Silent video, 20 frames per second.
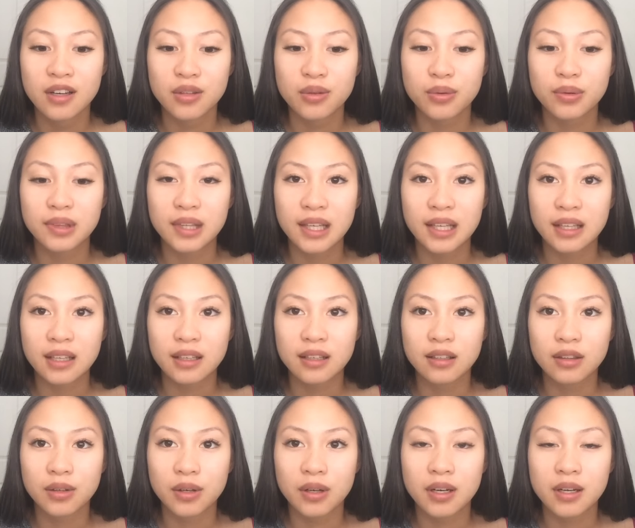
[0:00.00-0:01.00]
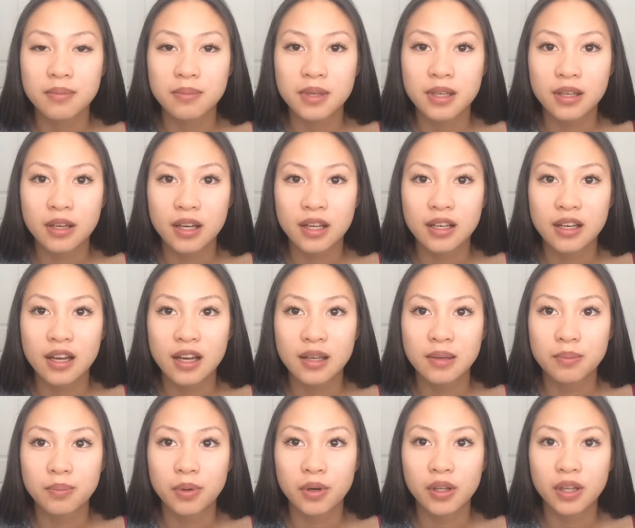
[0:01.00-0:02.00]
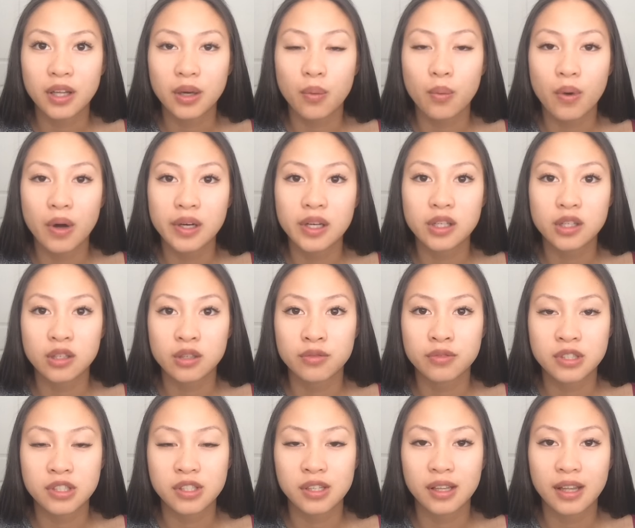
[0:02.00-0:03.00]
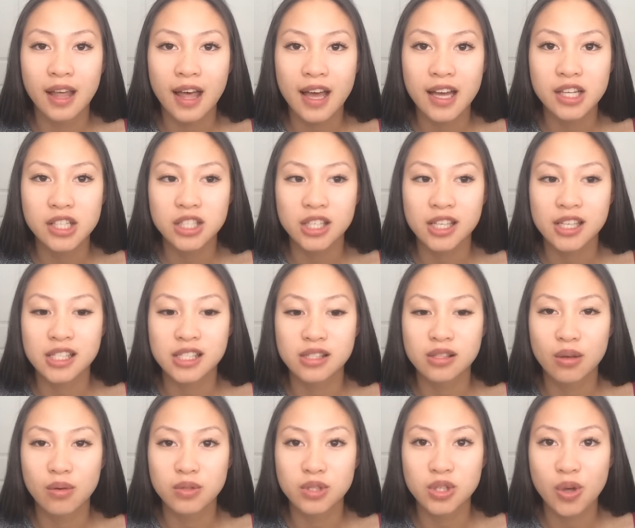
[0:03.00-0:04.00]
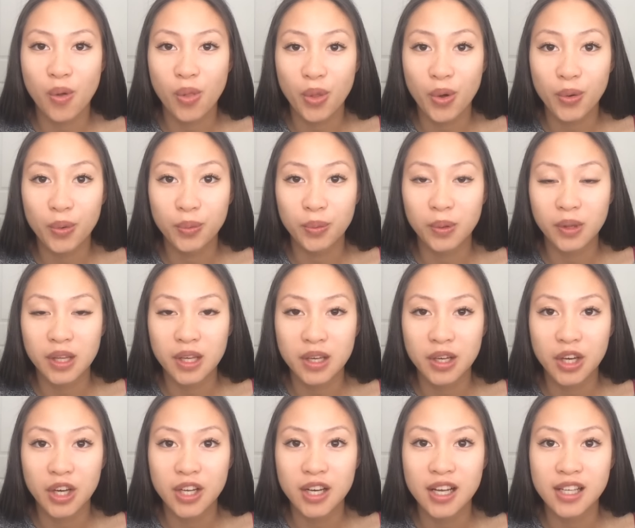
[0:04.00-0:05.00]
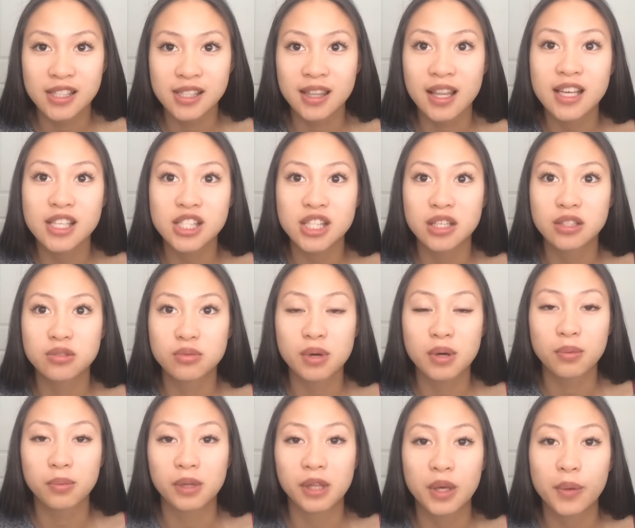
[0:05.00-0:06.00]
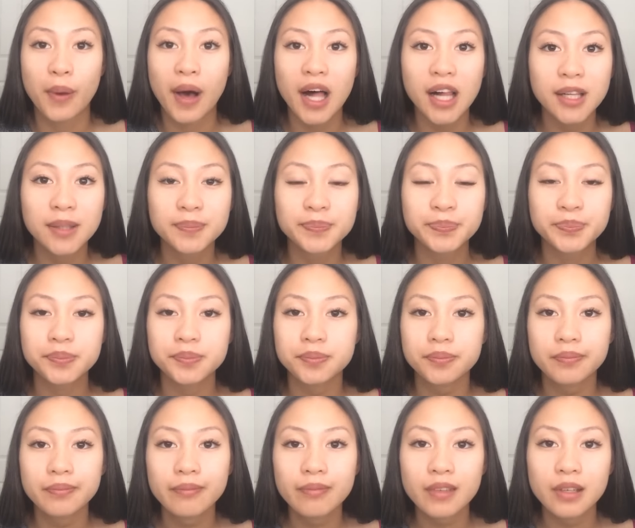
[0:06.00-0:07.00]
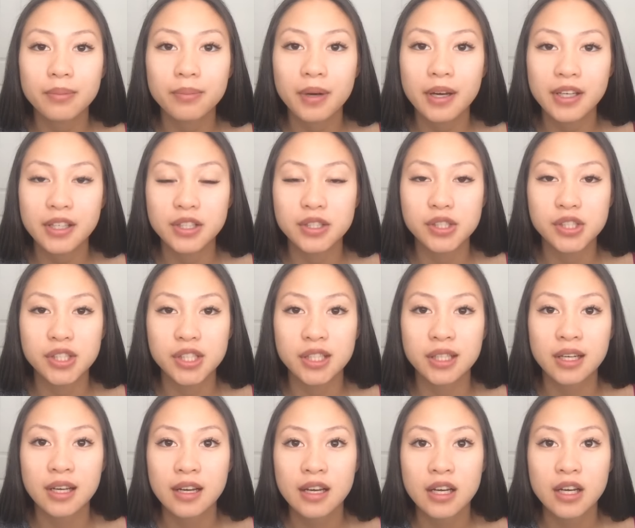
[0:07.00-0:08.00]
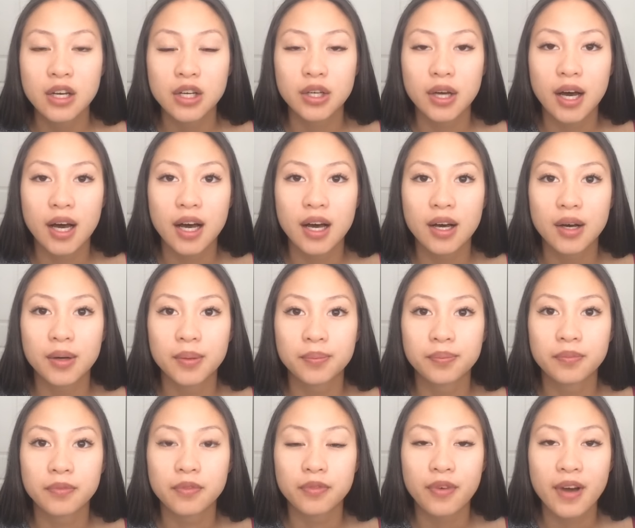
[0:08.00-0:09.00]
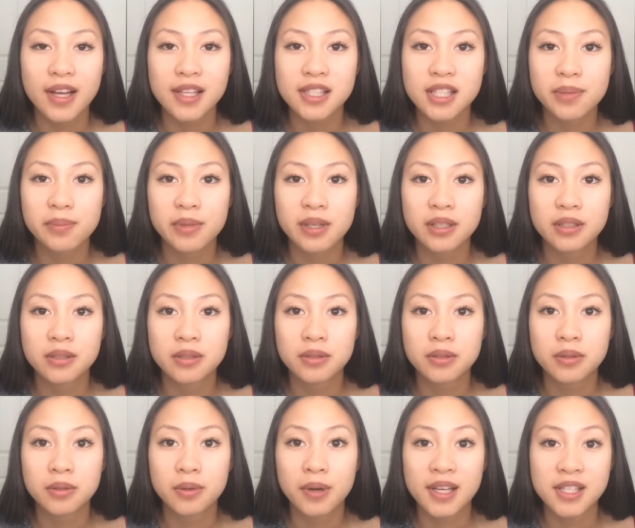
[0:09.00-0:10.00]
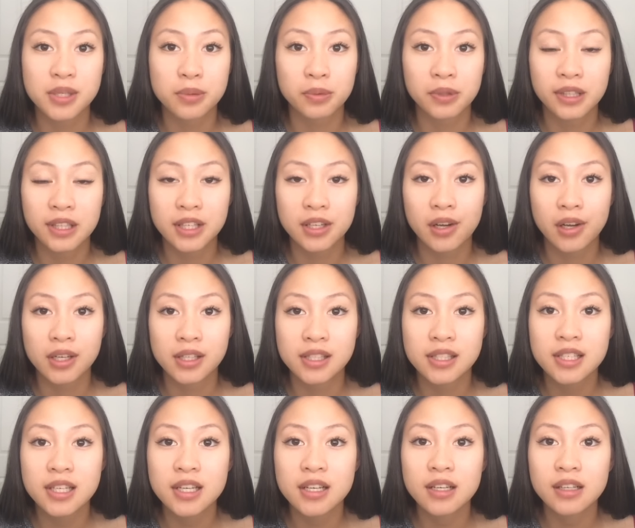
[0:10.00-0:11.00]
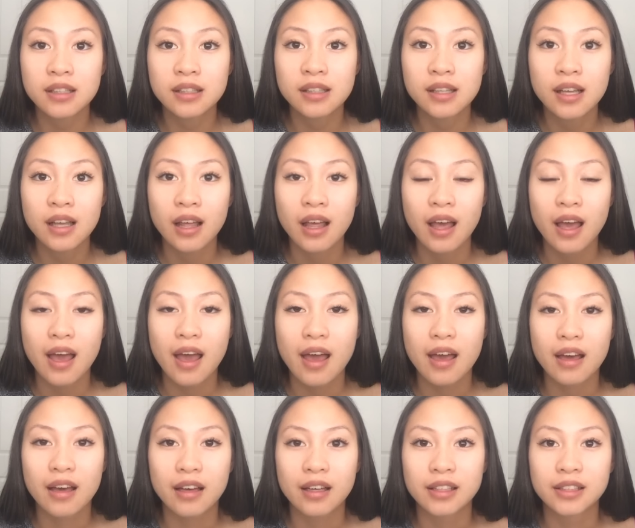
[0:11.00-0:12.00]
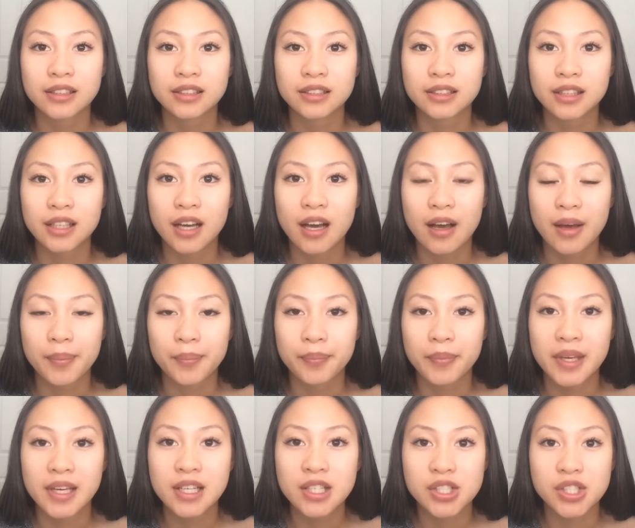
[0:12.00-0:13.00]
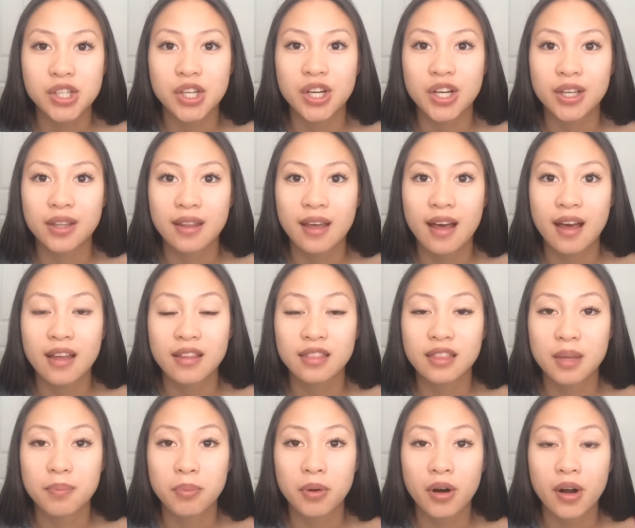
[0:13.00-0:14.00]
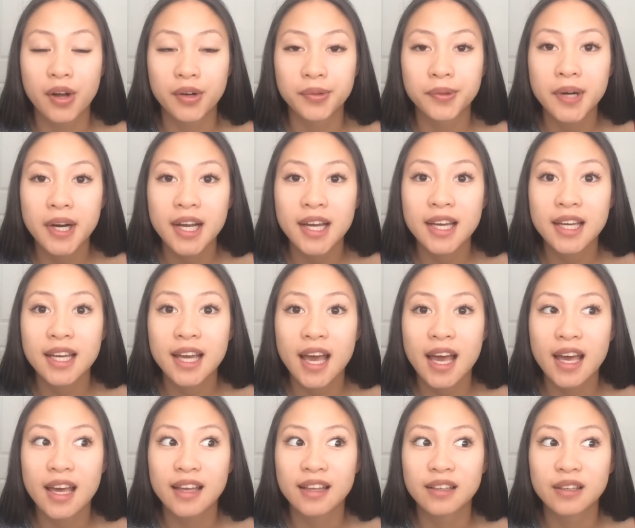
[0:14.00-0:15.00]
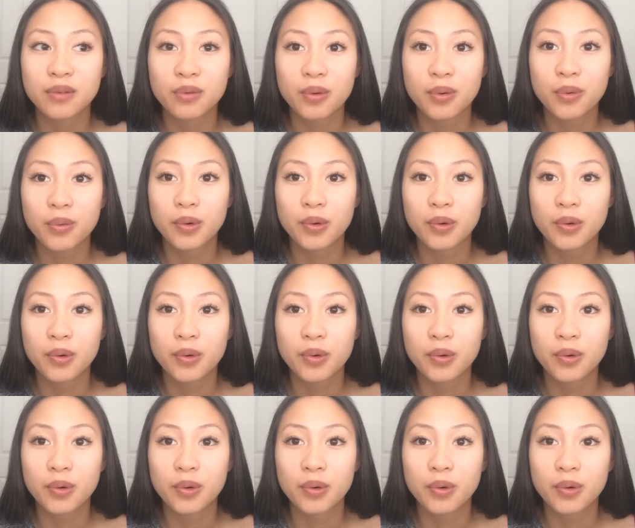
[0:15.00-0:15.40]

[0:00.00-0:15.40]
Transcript: you think they're gonna be good and put like one individual lash, because those don't look really good unless they do it really well. But you should find someone who has a really good deal and make sure that they put on right, and